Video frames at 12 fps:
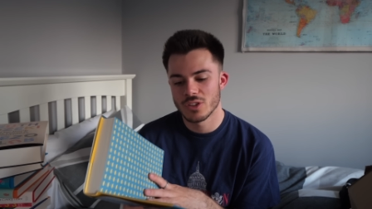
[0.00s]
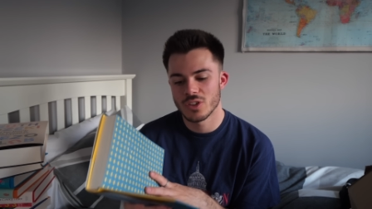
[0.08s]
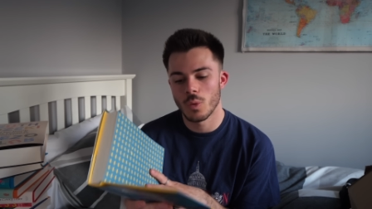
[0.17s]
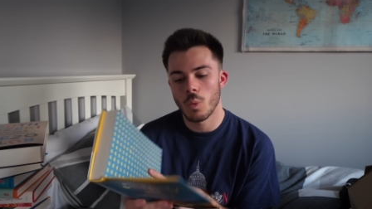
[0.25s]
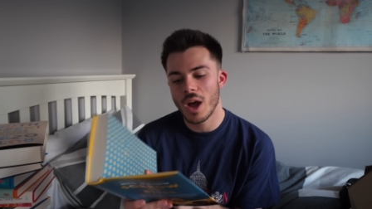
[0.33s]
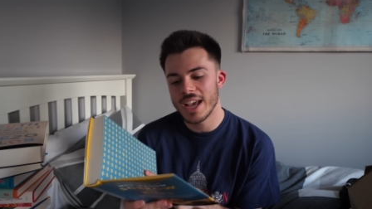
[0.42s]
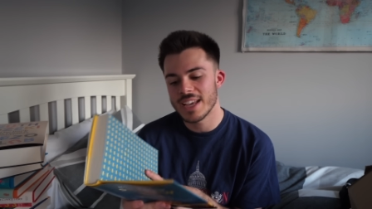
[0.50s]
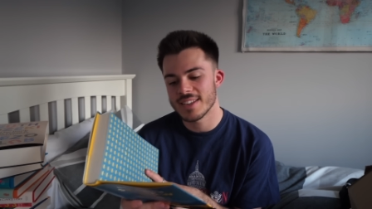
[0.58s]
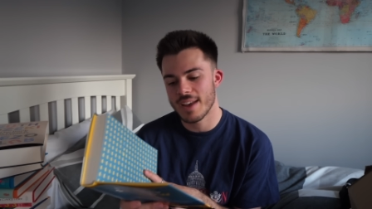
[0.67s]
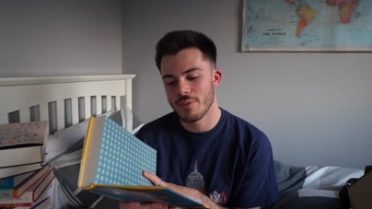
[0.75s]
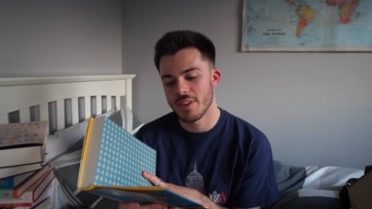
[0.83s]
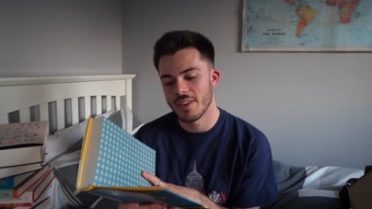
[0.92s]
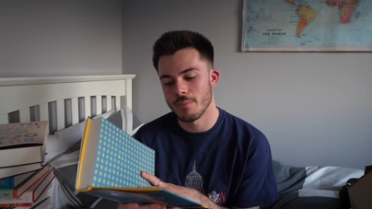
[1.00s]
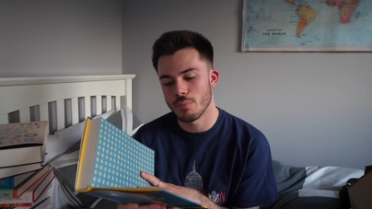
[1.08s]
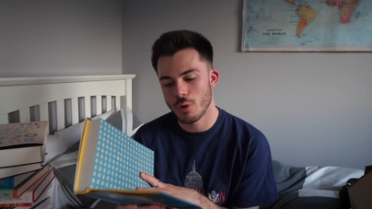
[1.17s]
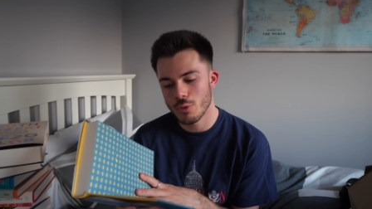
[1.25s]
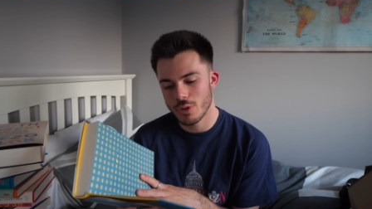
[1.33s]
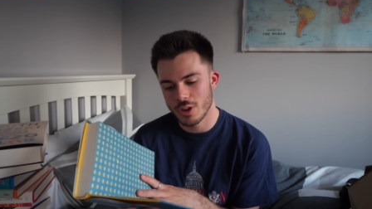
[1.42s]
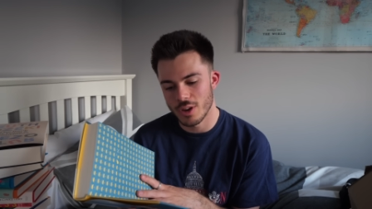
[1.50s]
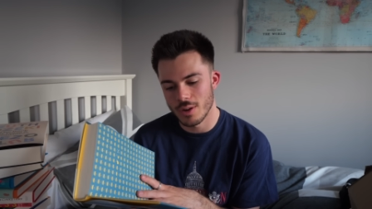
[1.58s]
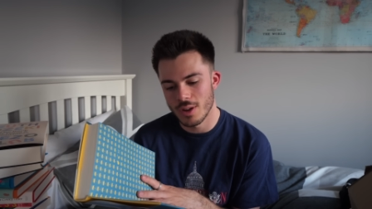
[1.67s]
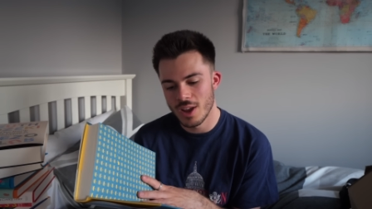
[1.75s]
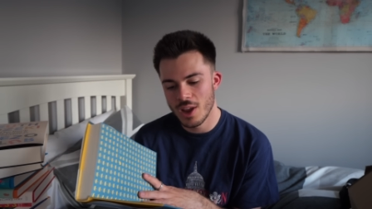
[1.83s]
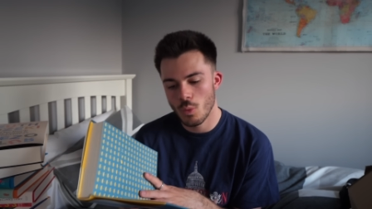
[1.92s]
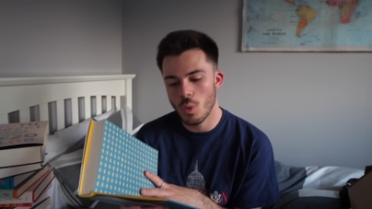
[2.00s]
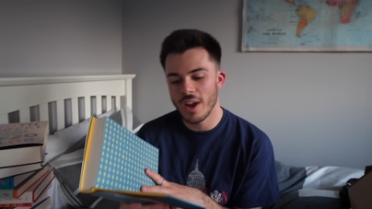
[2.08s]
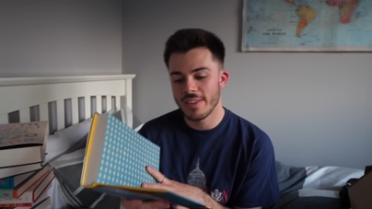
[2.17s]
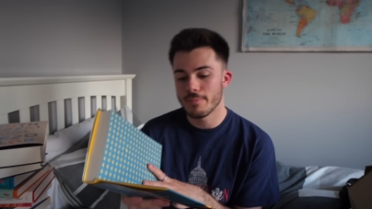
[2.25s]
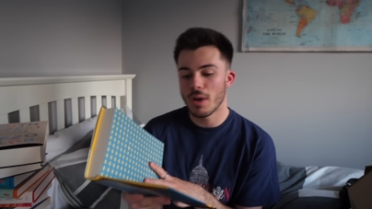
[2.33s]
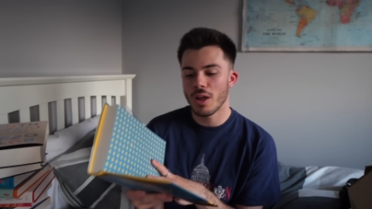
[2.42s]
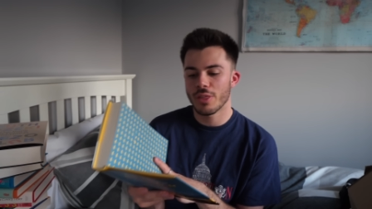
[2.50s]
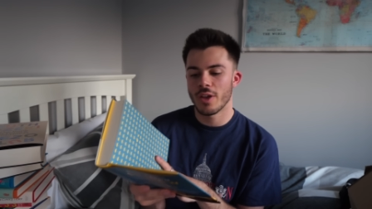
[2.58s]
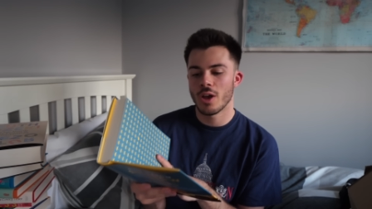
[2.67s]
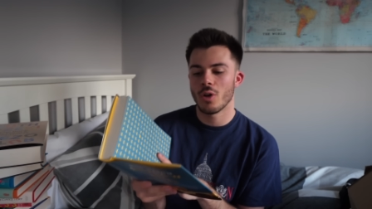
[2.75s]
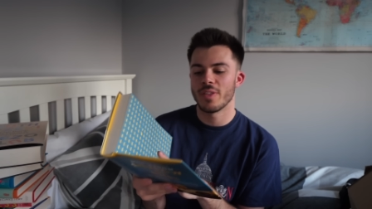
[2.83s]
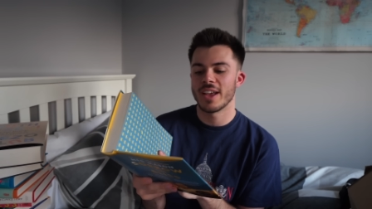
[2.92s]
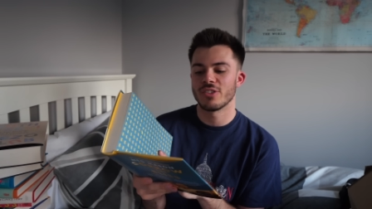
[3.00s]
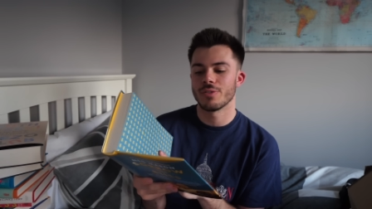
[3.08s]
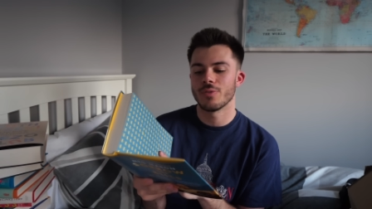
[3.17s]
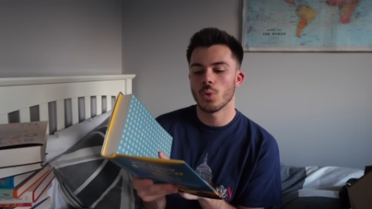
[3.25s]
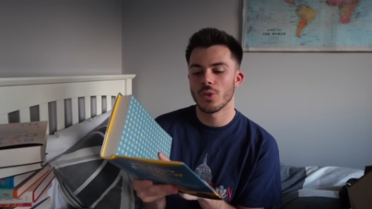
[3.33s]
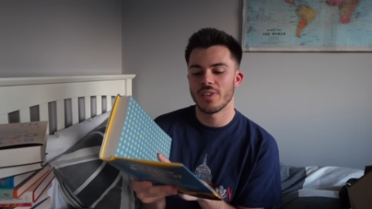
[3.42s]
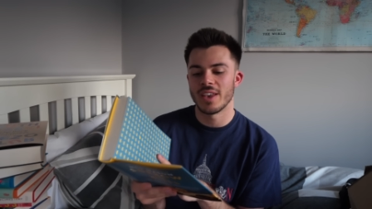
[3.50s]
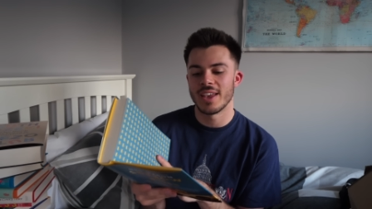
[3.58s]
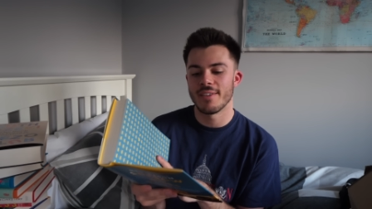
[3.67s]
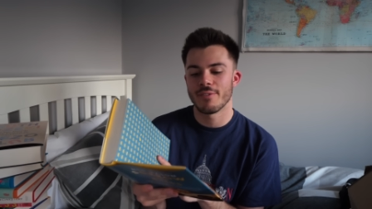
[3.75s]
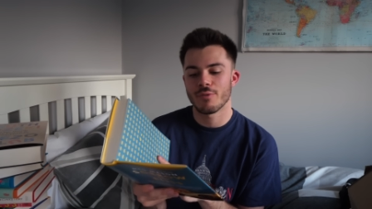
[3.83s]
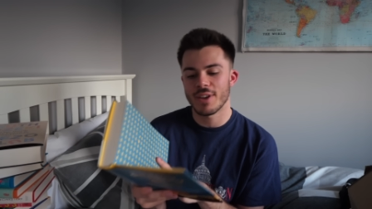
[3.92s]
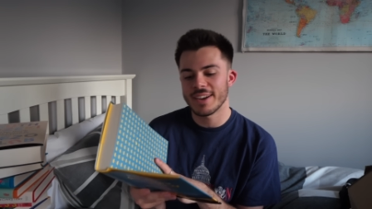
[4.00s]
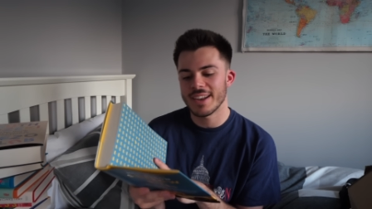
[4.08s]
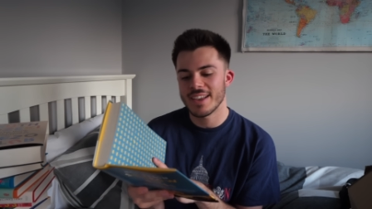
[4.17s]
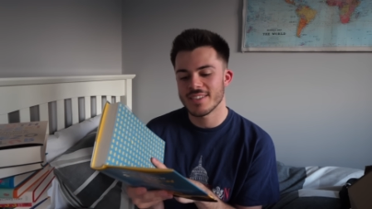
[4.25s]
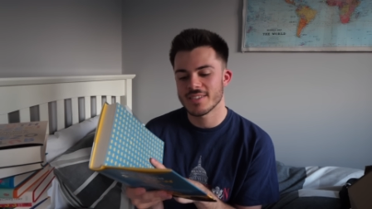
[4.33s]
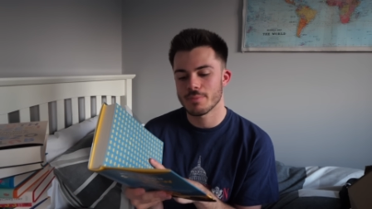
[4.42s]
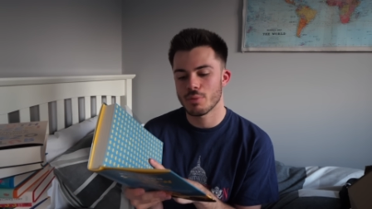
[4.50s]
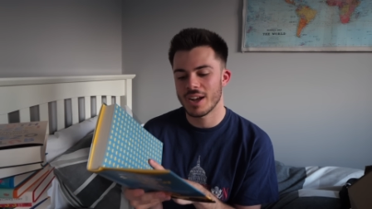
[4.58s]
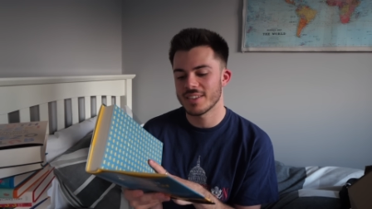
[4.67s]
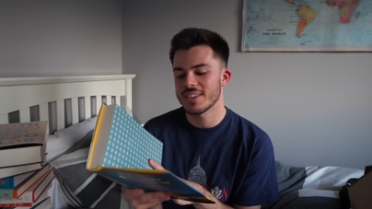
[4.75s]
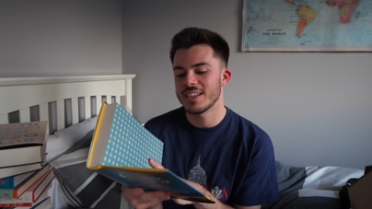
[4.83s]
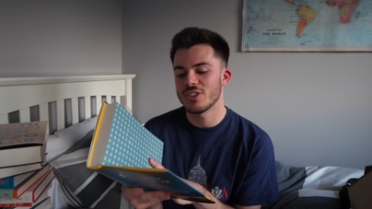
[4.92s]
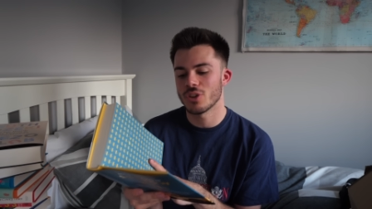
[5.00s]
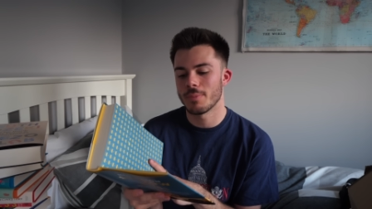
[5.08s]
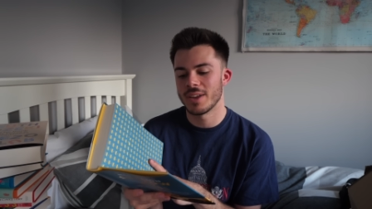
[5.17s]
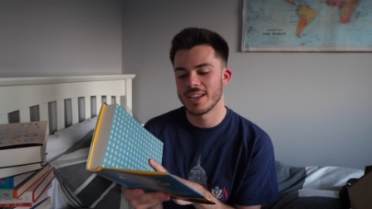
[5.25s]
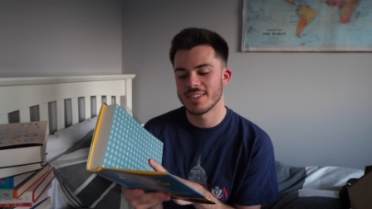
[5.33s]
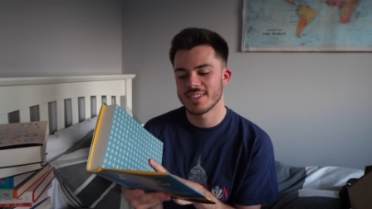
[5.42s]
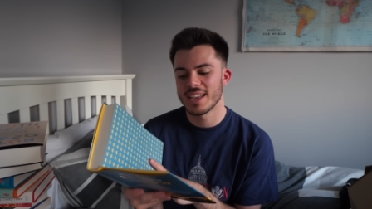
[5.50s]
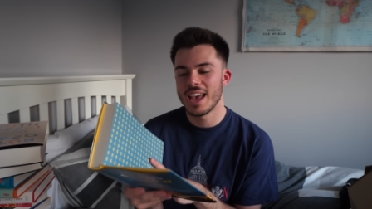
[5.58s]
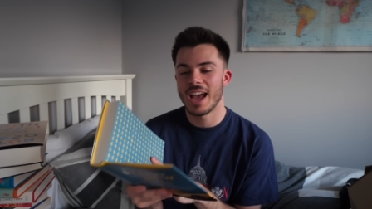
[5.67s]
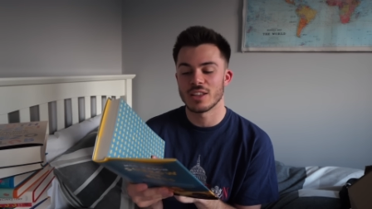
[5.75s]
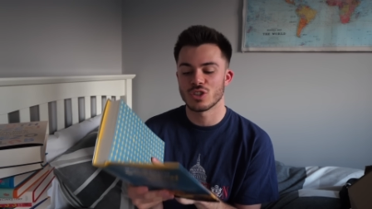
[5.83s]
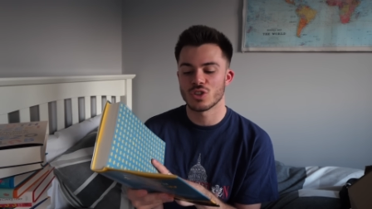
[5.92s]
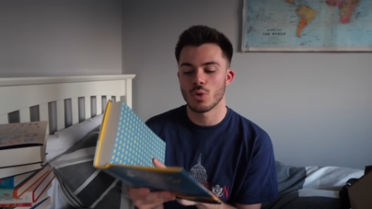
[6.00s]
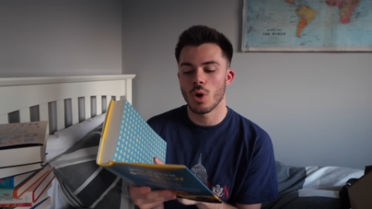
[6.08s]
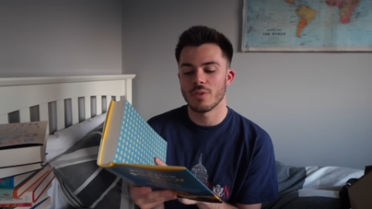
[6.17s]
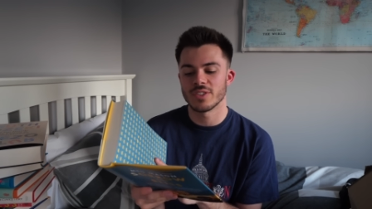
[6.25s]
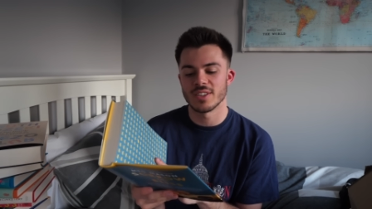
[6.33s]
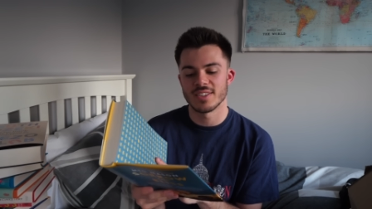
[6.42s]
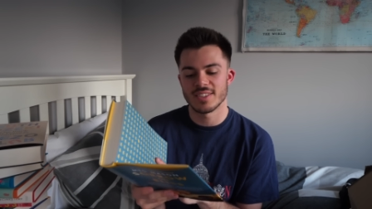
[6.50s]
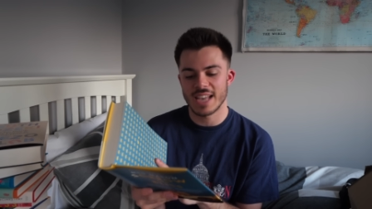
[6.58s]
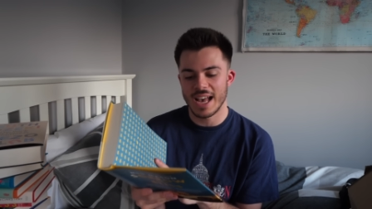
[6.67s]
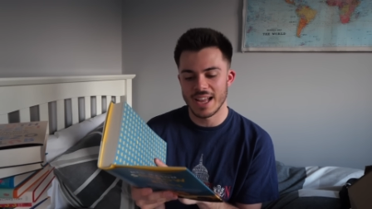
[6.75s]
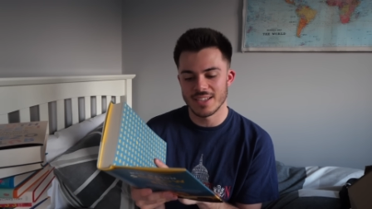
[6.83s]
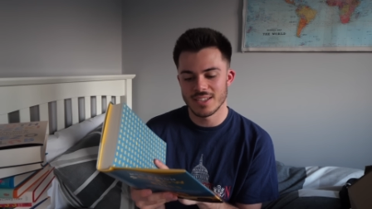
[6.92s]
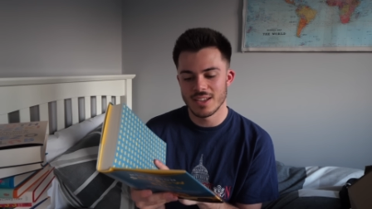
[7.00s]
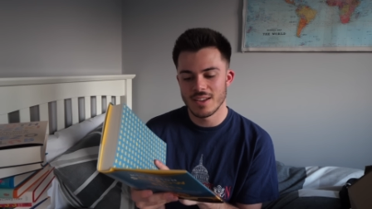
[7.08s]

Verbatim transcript: So why is everything broken? Why is Martha, on the edge of 40, friendless, practically jobless, and so often sad?